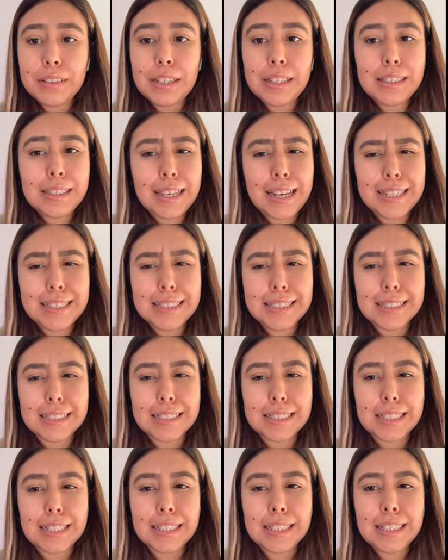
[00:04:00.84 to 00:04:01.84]

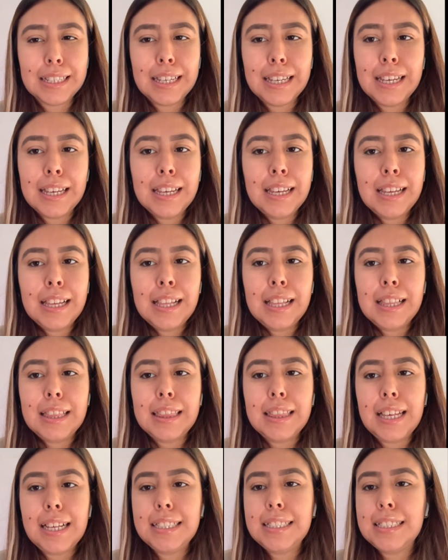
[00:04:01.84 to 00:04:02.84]
Lastly,
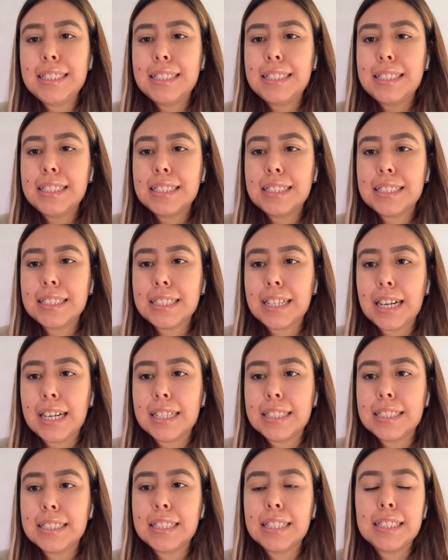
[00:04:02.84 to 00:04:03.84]
let's
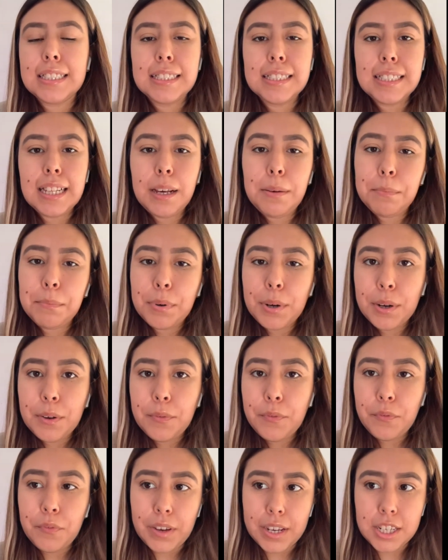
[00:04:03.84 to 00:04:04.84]
discuss some
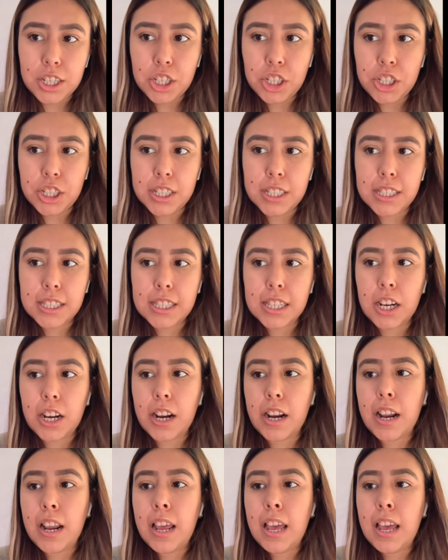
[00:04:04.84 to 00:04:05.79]
preventions that